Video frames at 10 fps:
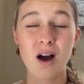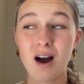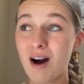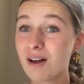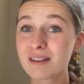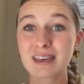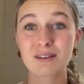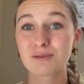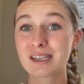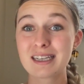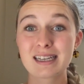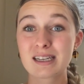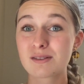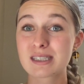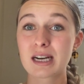all the reading
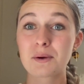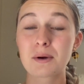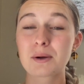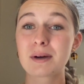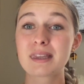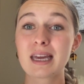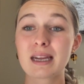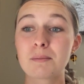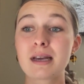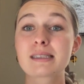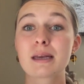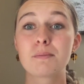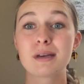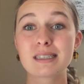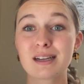kiddos that I work with, and it makes a
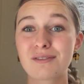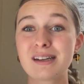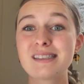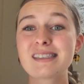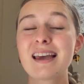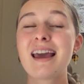big difference.